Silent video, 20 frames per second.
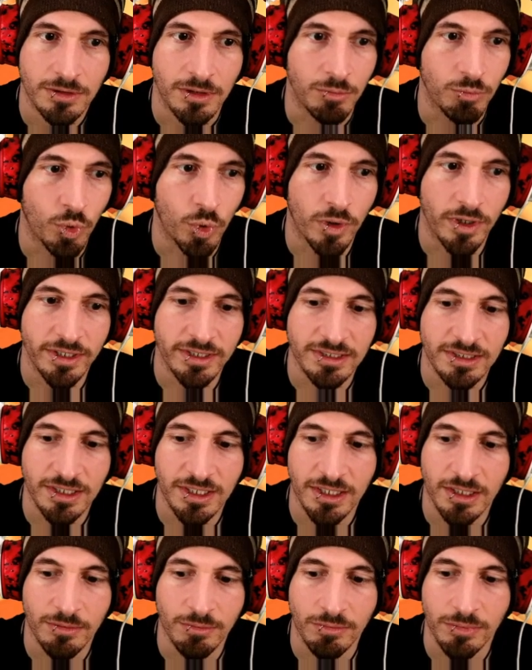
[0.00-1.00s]
The more I
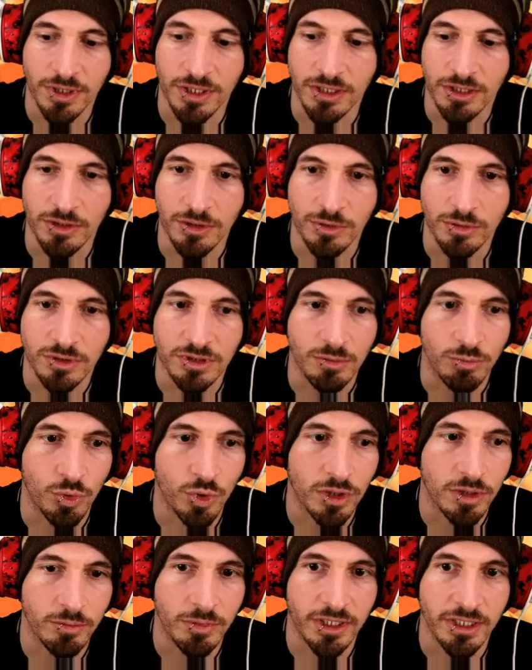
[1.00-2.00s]
see him being used, the
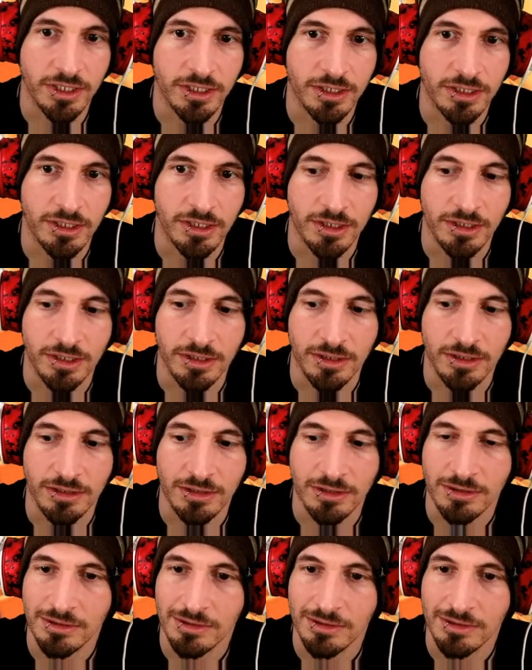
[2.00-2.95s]
more I'm like, uh...